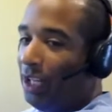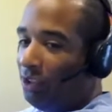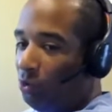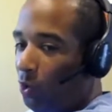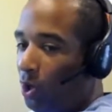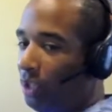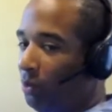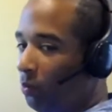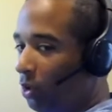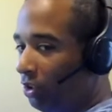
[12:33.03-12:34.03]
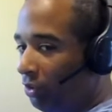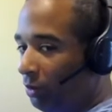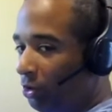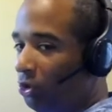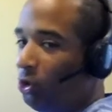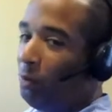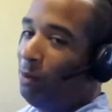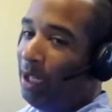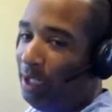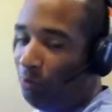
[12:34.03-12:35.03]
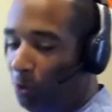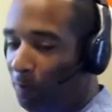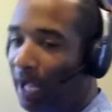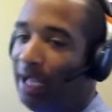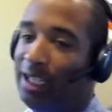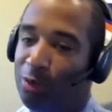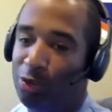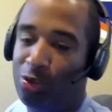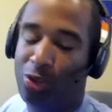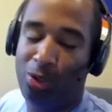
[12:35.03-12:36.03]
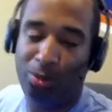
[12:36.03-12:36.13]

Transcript: one. Work the rear shoulder blade and roll back, and that was two.